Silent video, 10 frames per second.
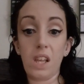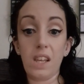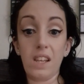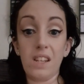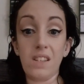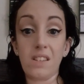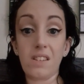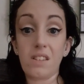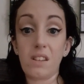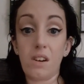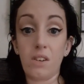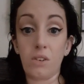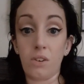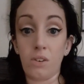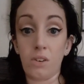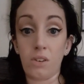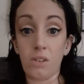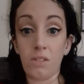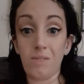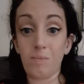is
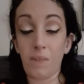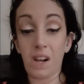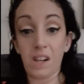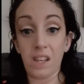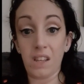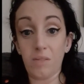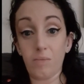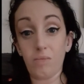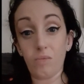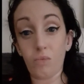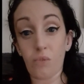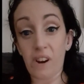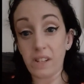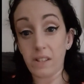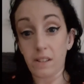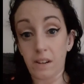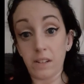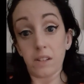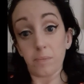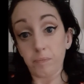on my right side,